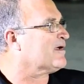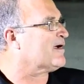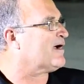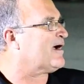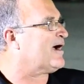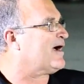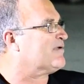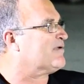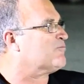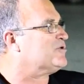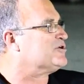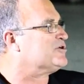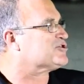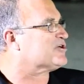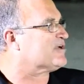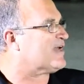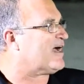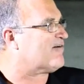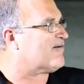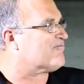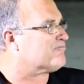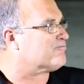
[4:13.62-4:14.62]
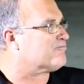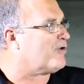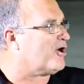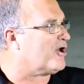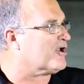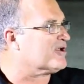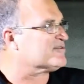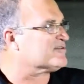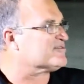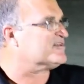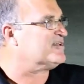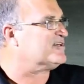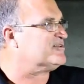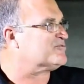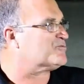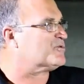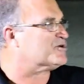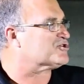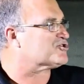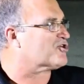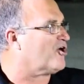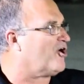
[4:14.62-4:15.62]
And we should have policies
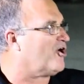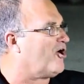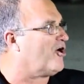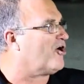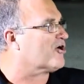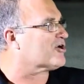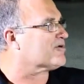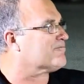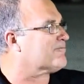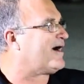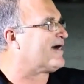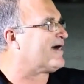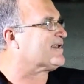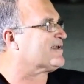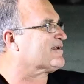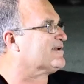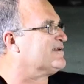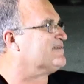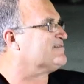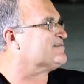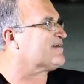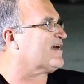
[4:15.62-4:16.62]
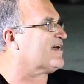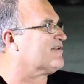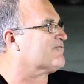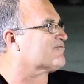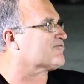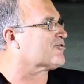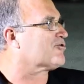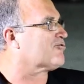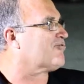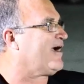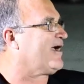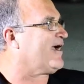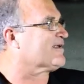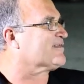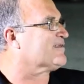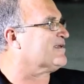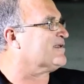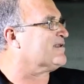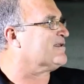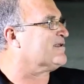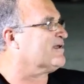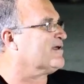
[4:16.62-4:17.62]
which are automatically
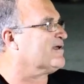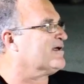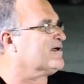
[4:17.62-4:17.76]
self-correcting